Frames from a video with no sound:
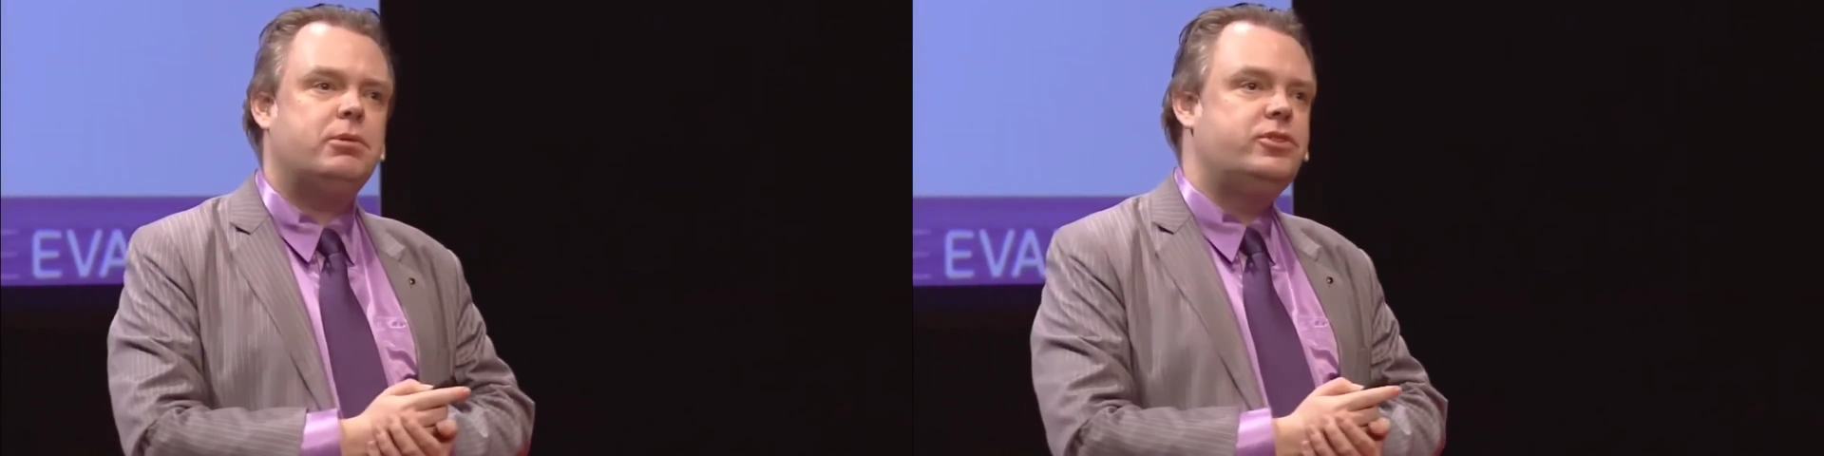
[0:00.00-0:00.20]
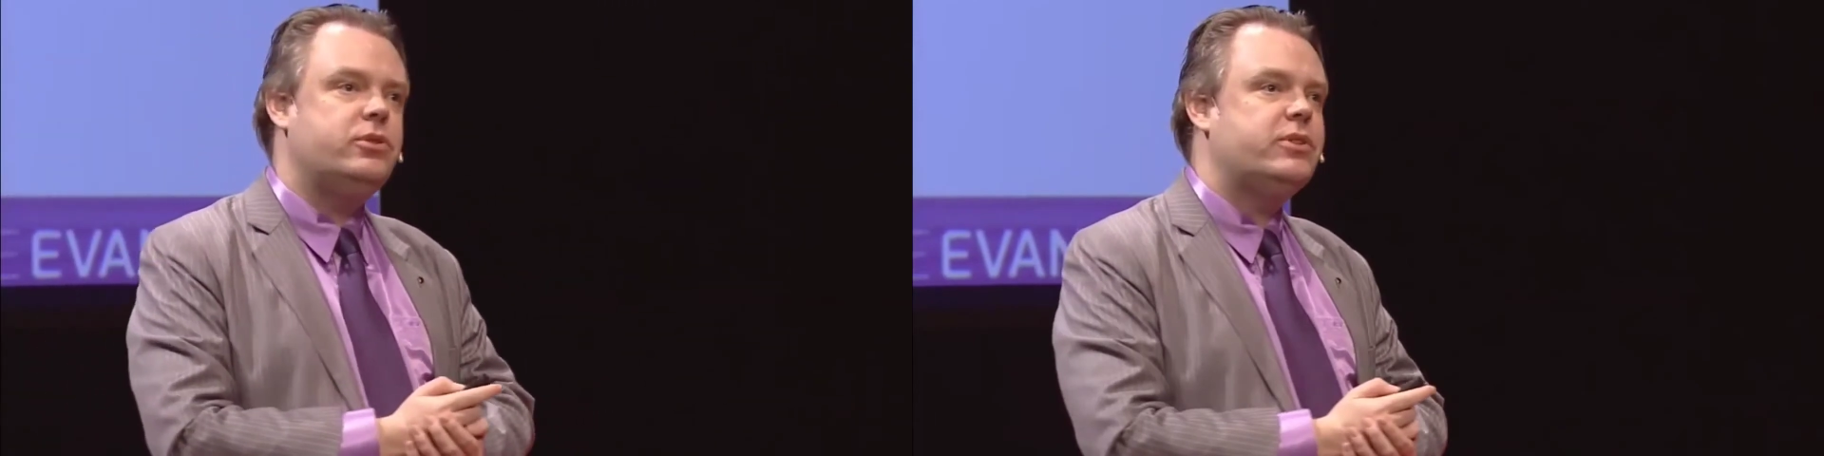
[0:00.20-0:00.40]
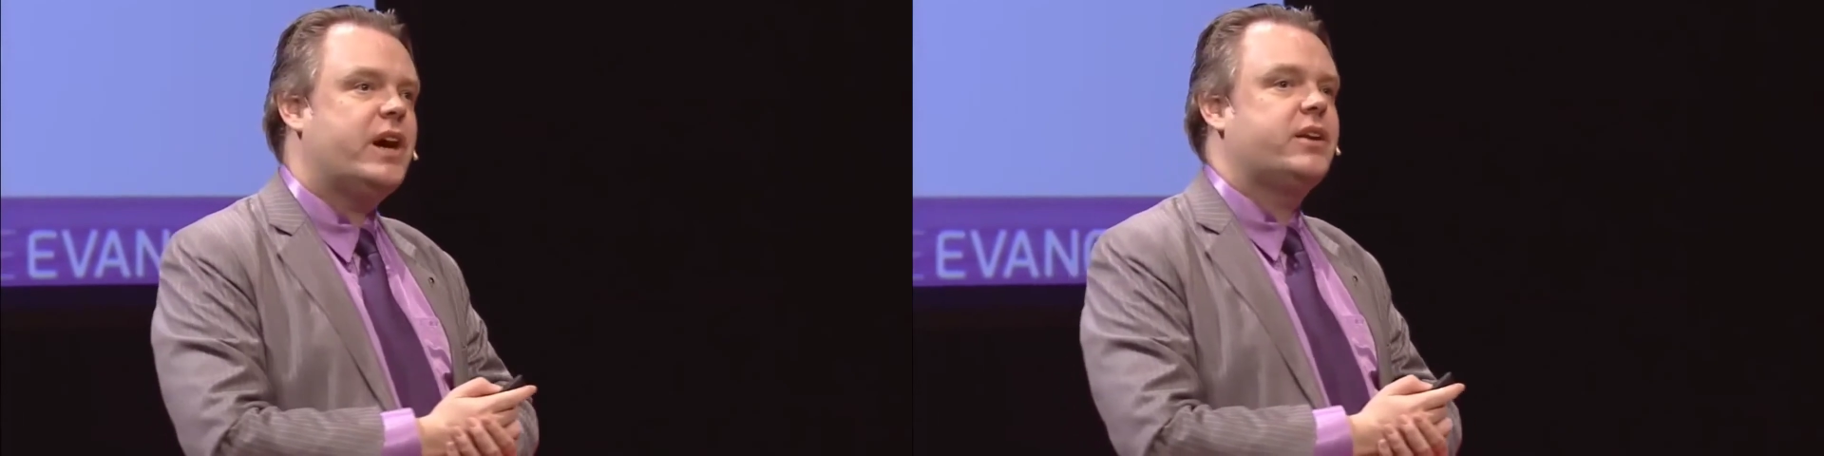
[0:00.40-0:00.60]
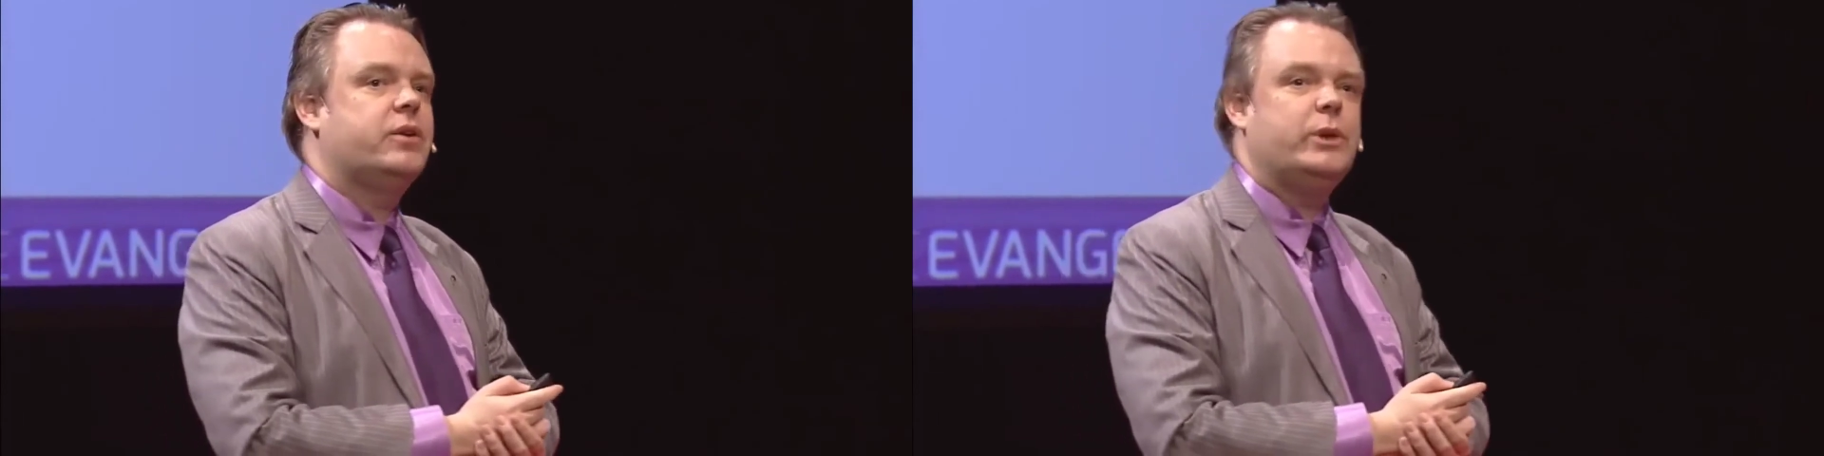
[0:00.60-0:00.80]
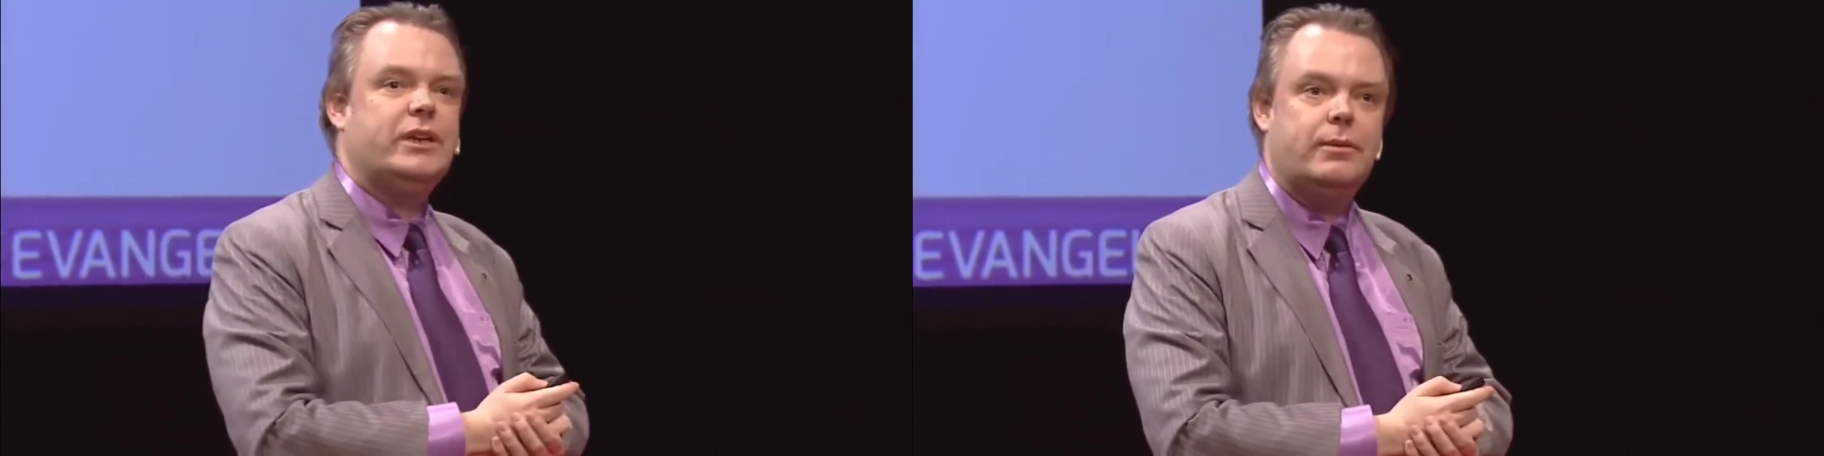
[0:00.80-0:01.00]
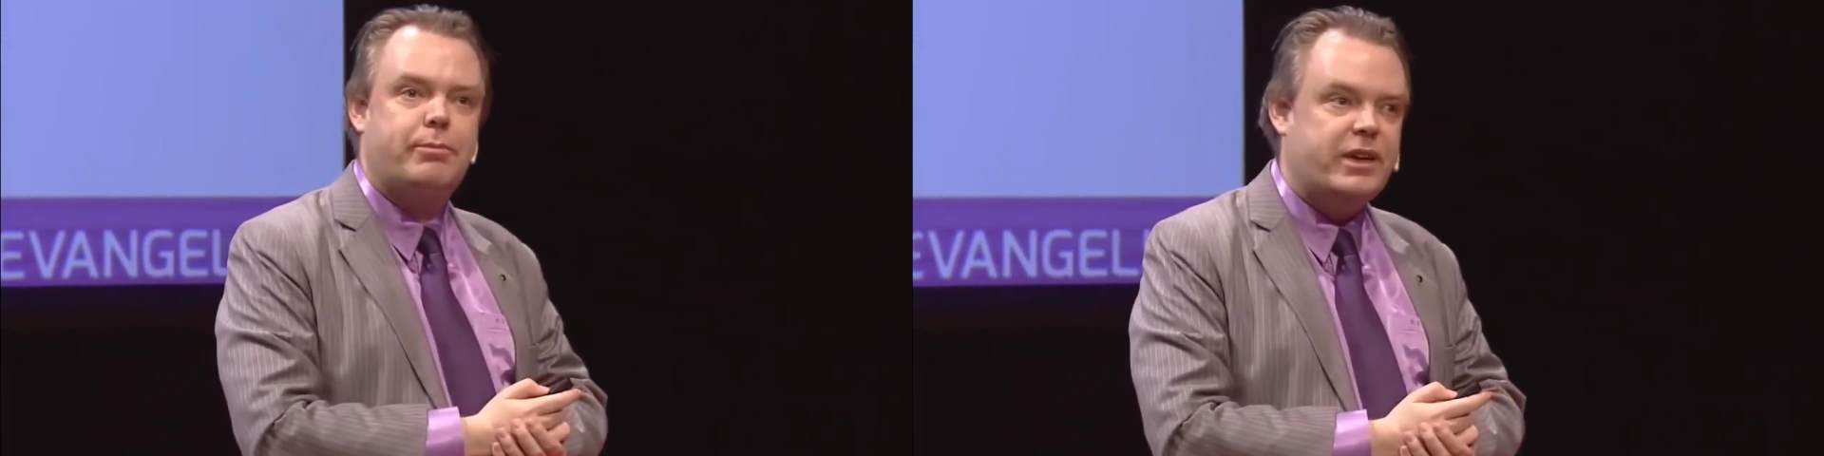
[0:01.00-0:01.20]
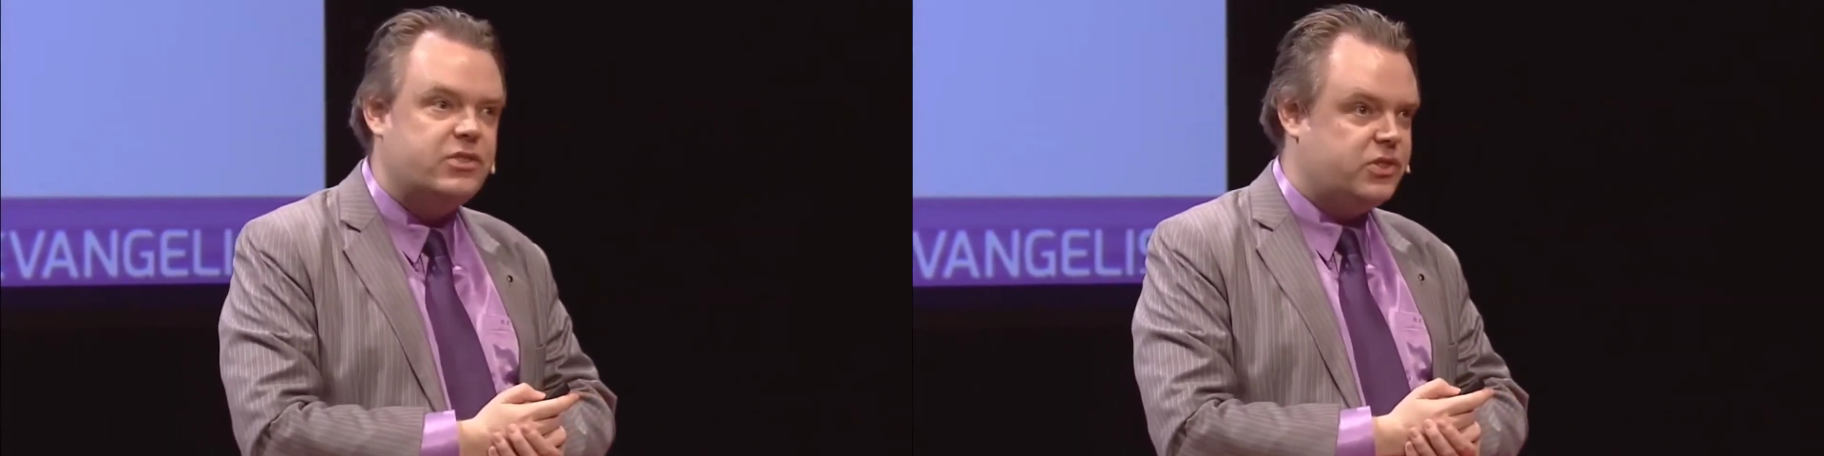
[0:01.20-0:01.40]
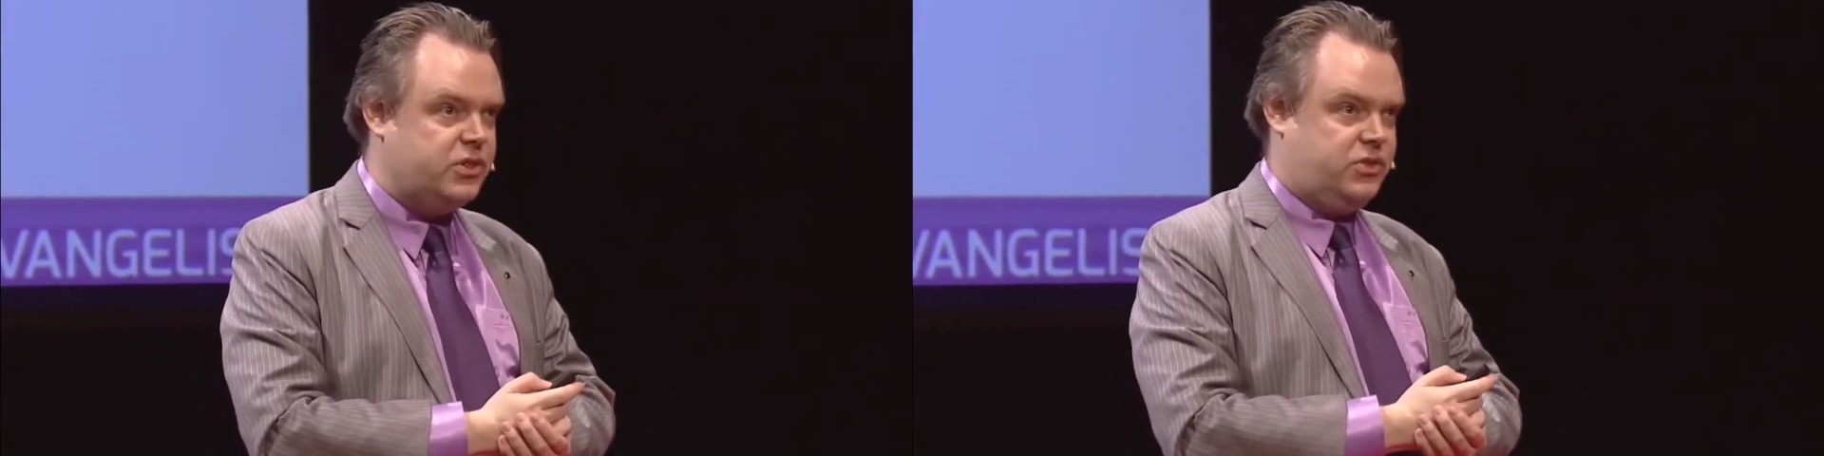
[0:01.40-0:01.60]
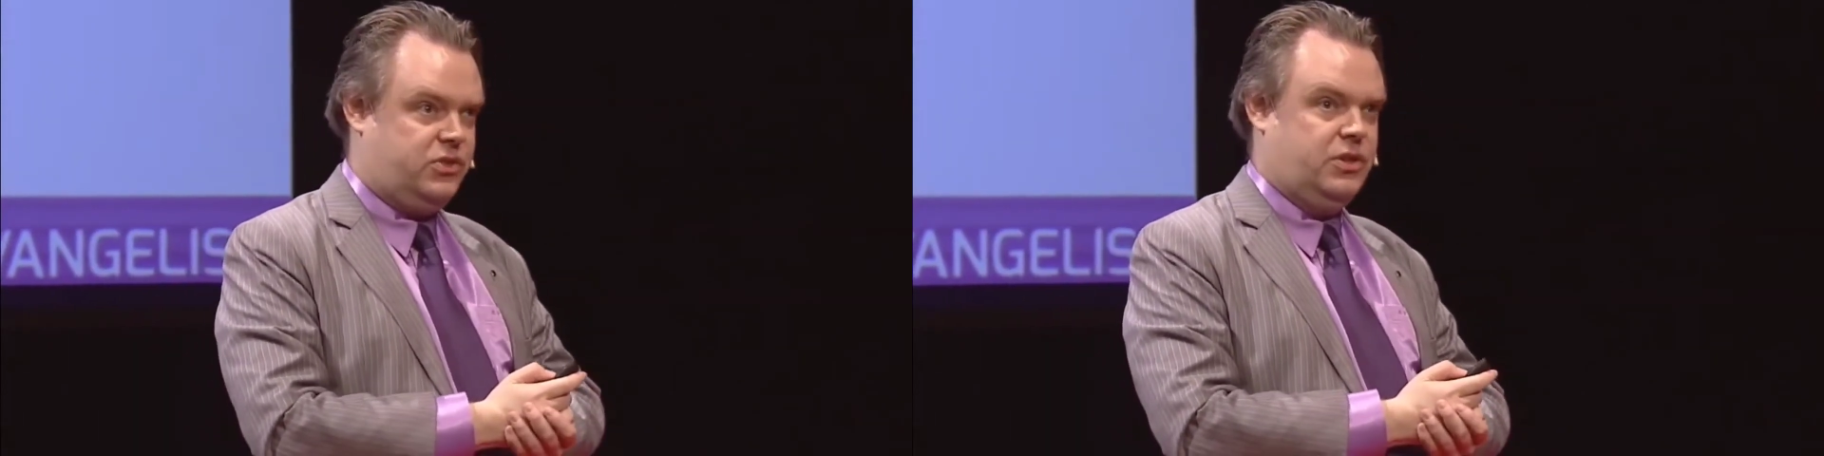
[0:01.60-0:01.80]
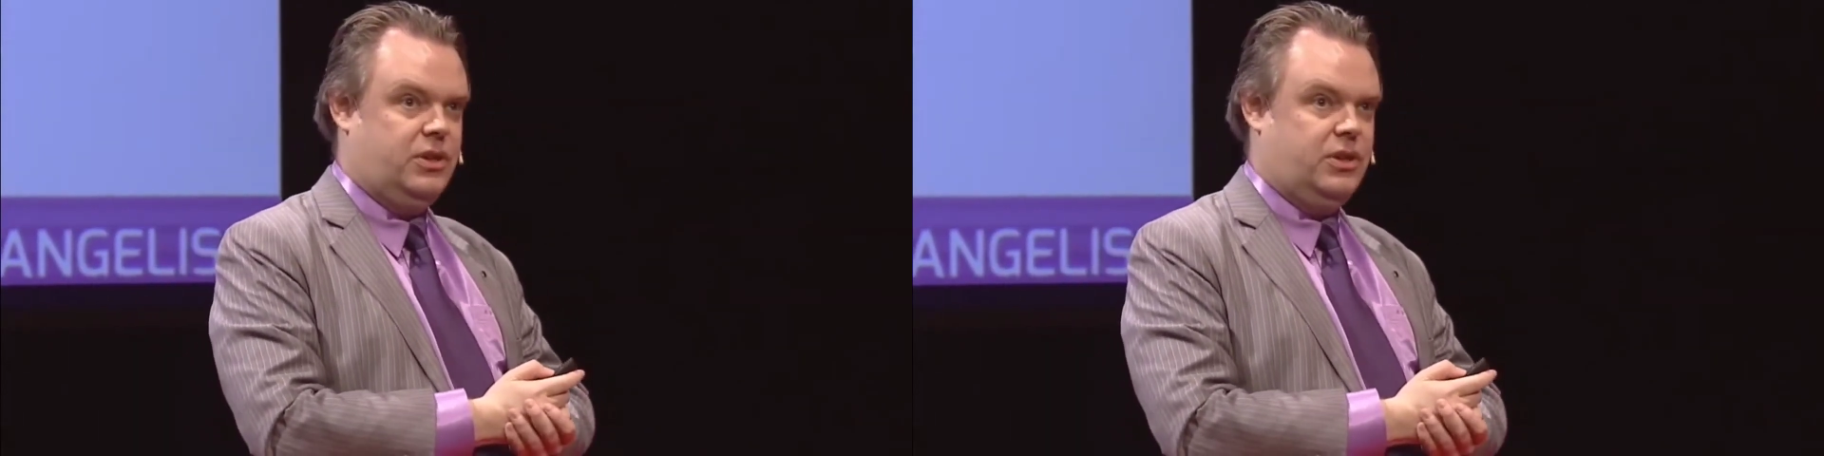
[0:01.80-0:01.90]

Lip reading: do that on a weekly basis,